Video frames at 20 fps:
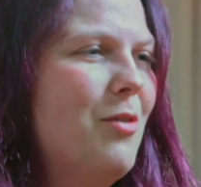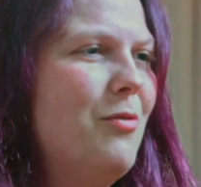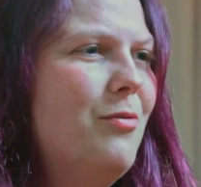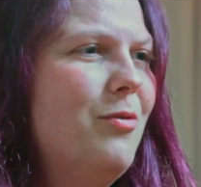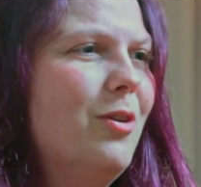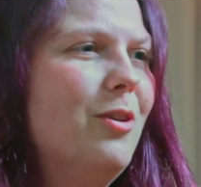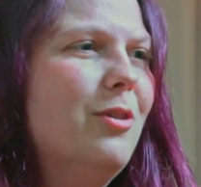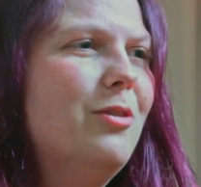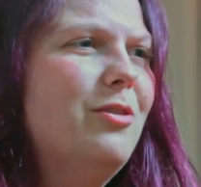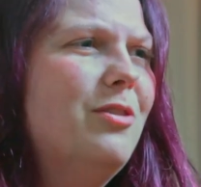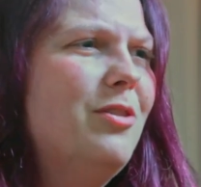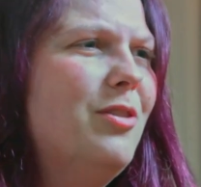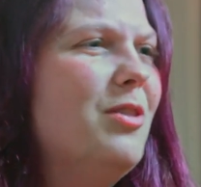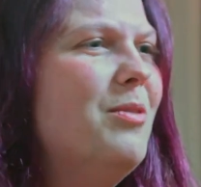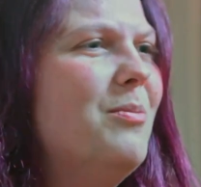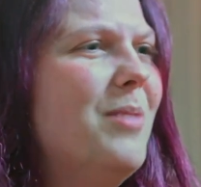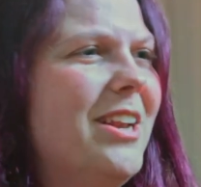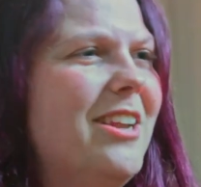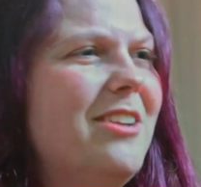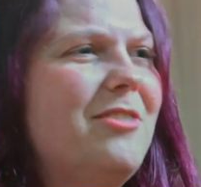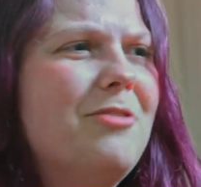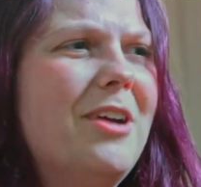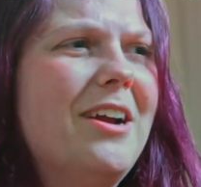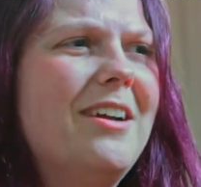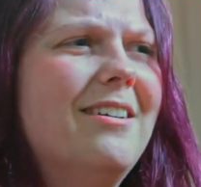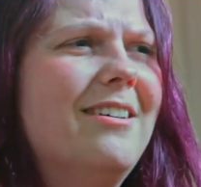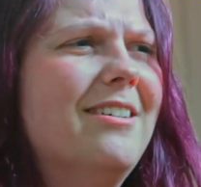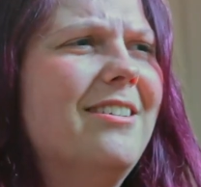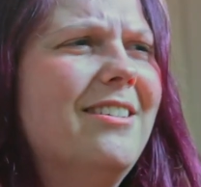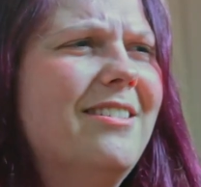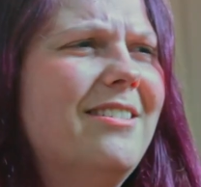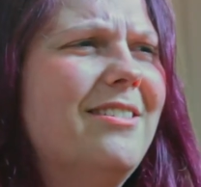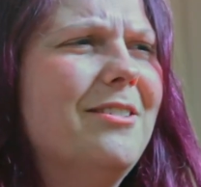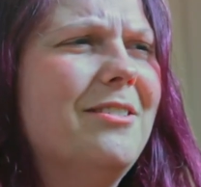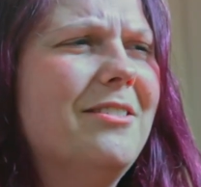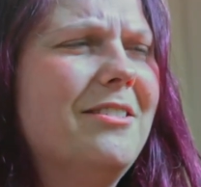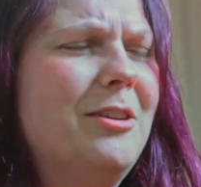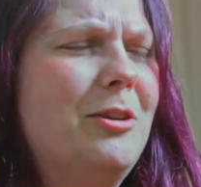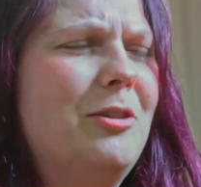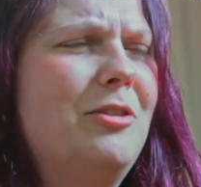who follows too many drag artists
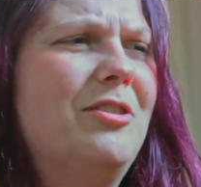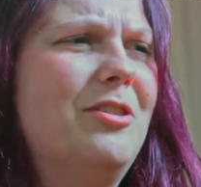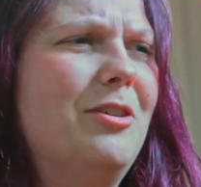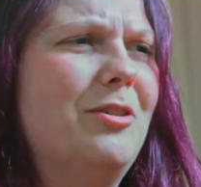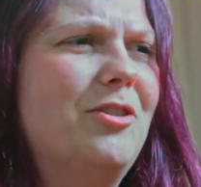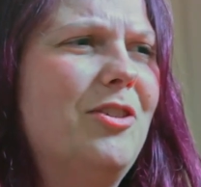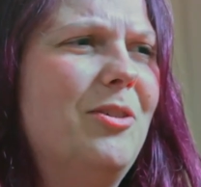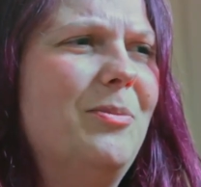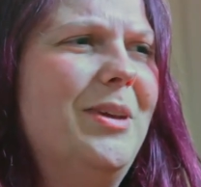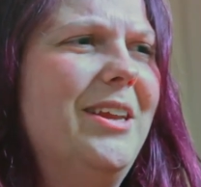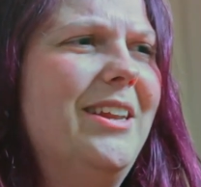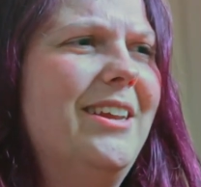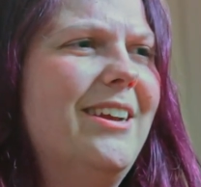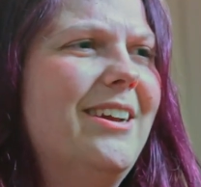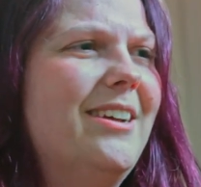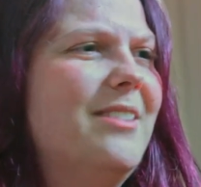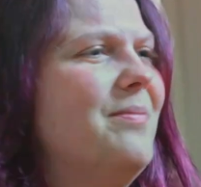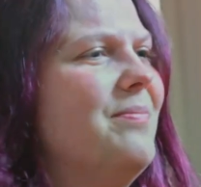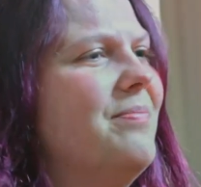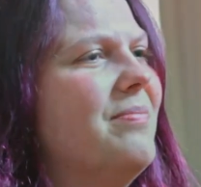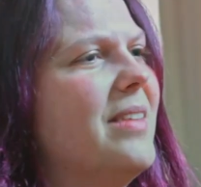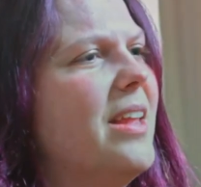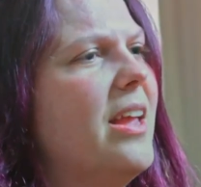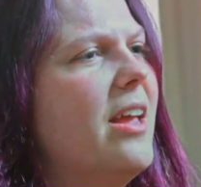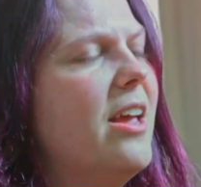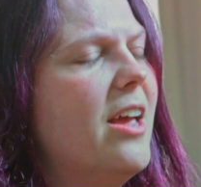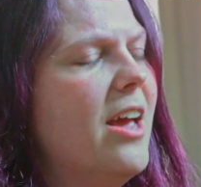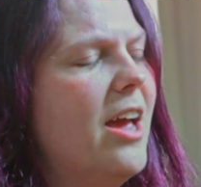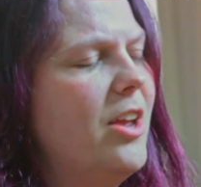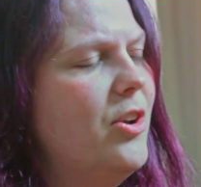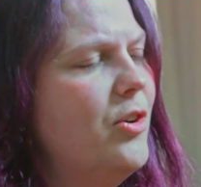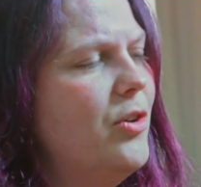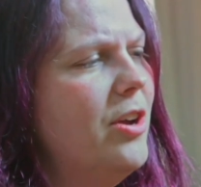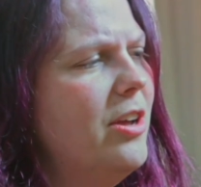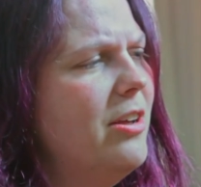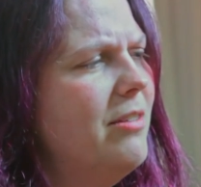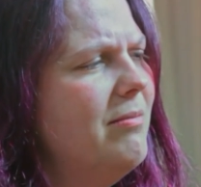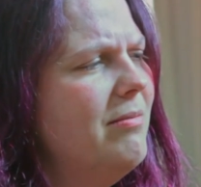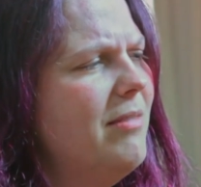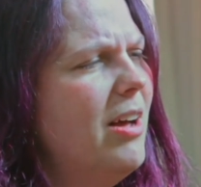on social media, and who
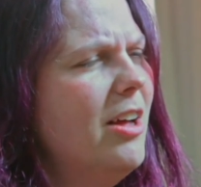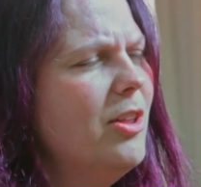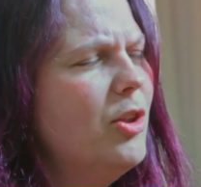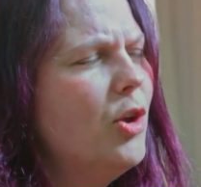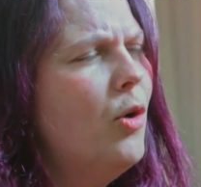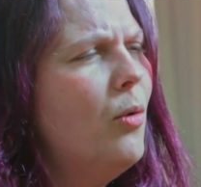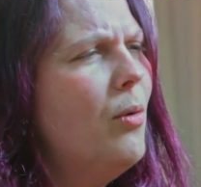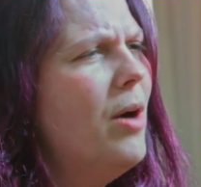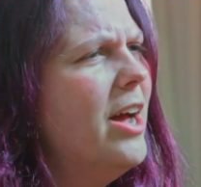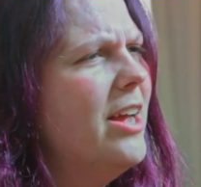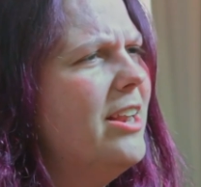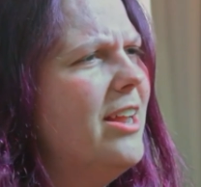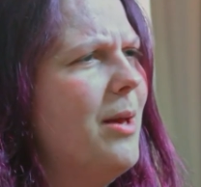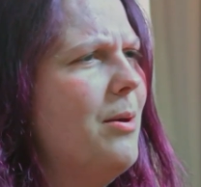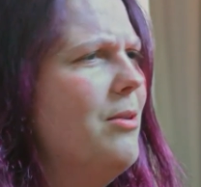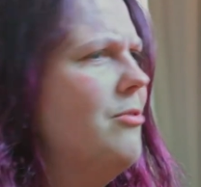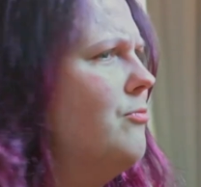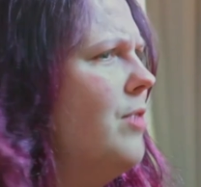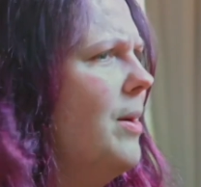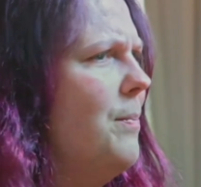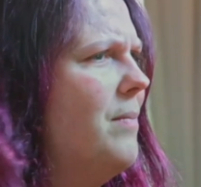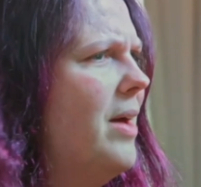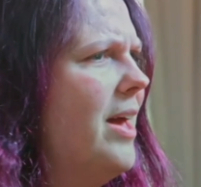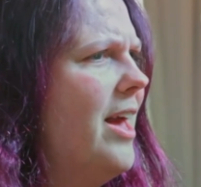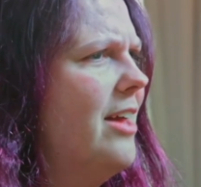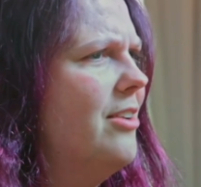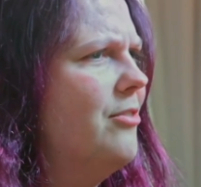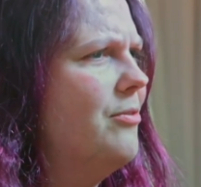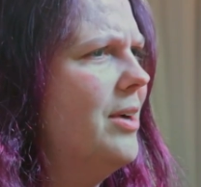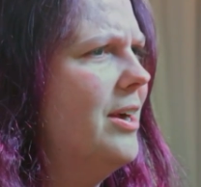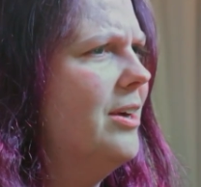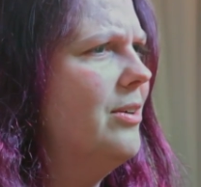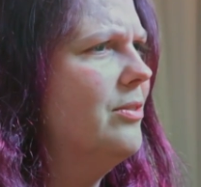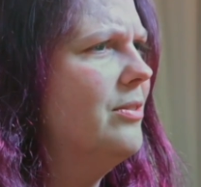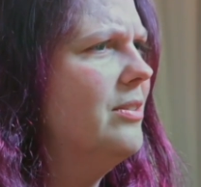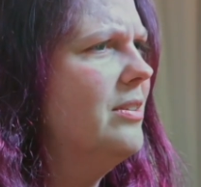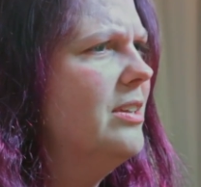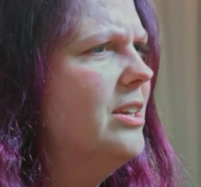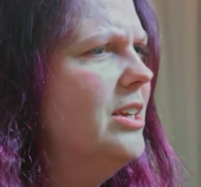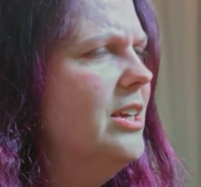can't quite wrap my head
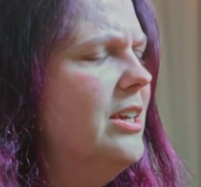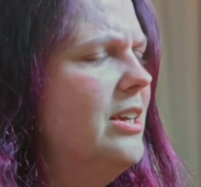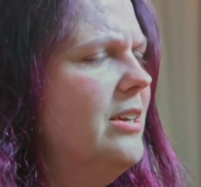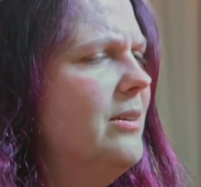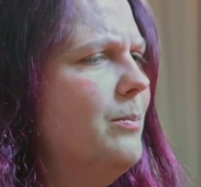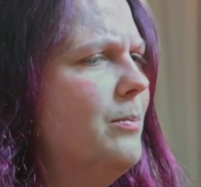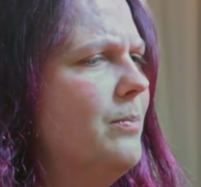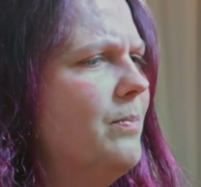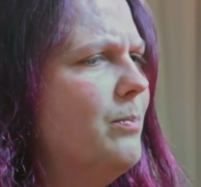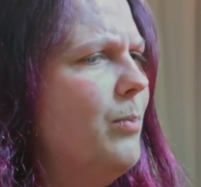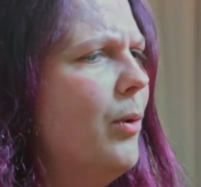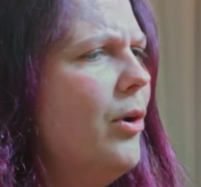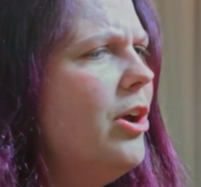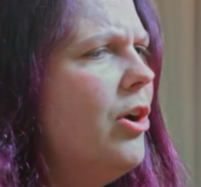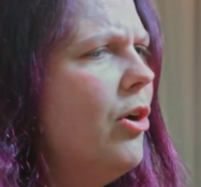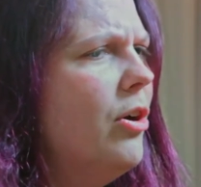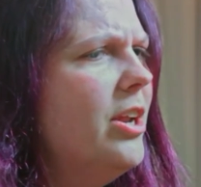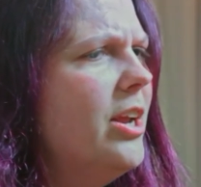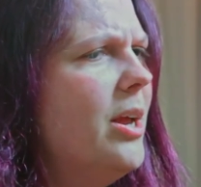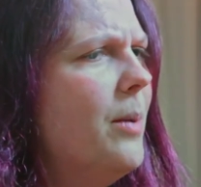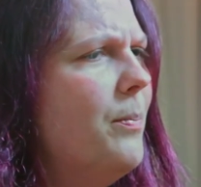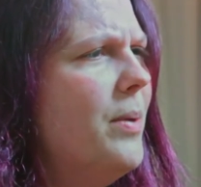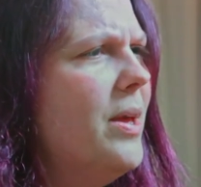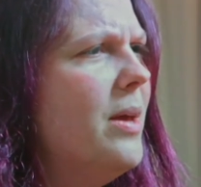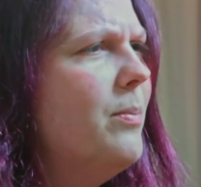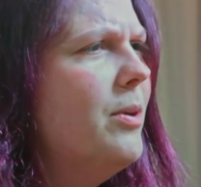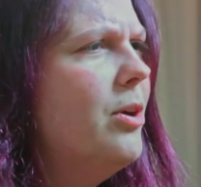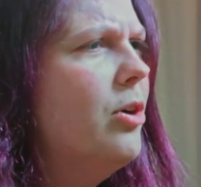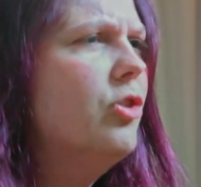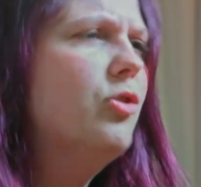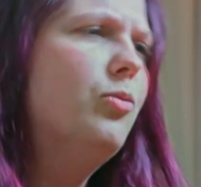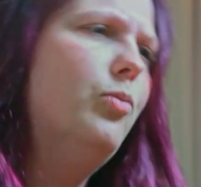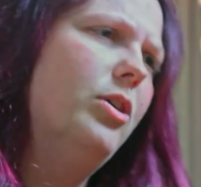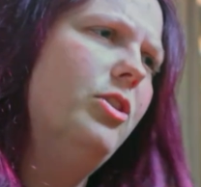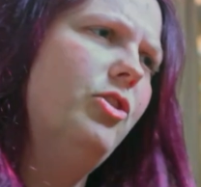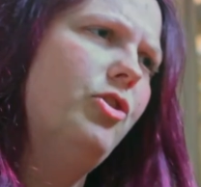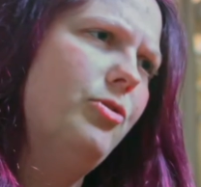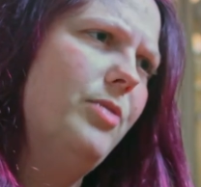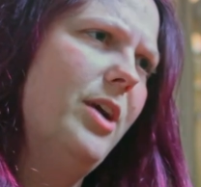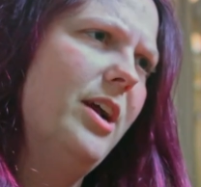around boycotting a beer because
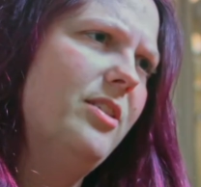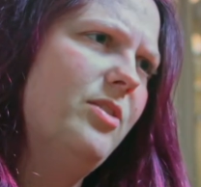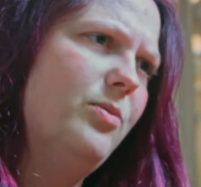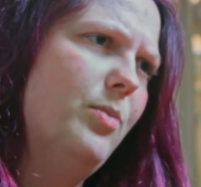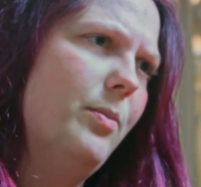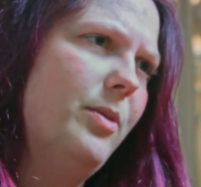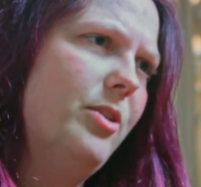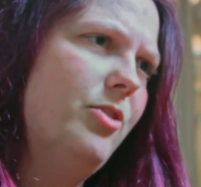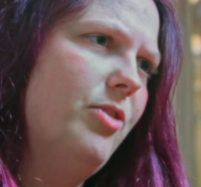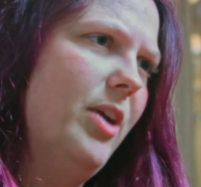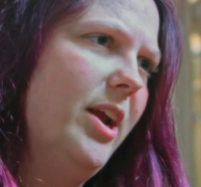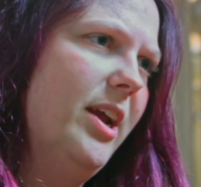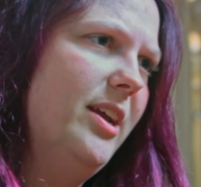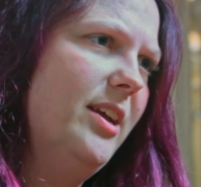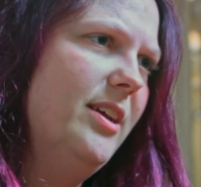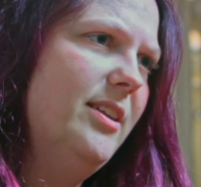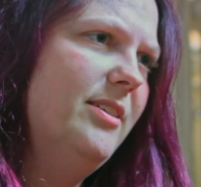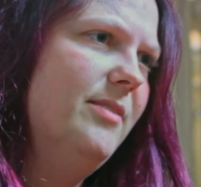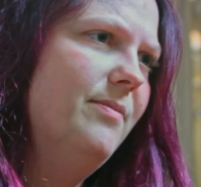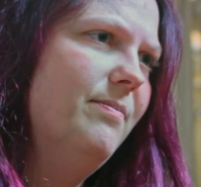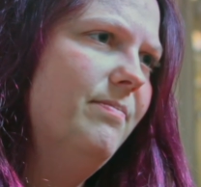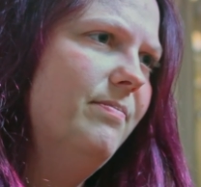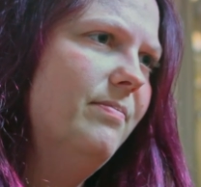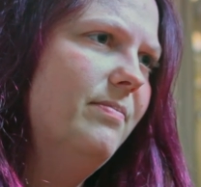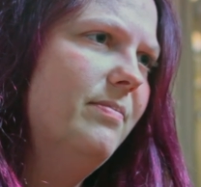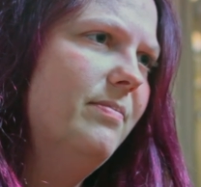one trans woman drank it,